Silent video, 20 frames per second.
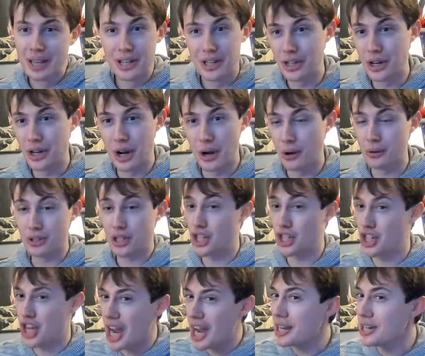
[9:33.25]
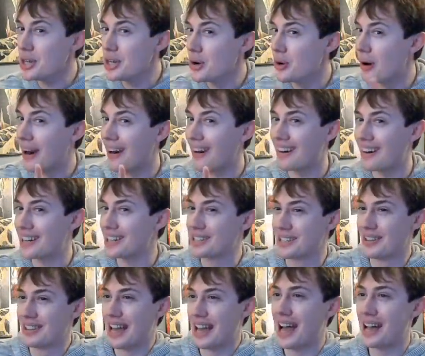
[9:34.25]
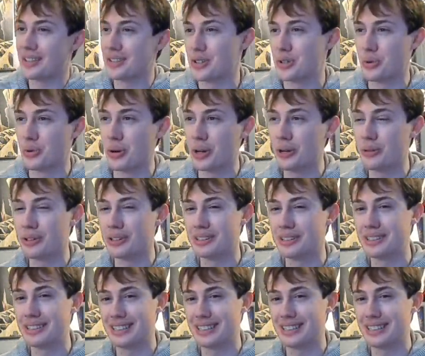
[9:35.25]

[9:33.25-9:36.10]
you know, January 2021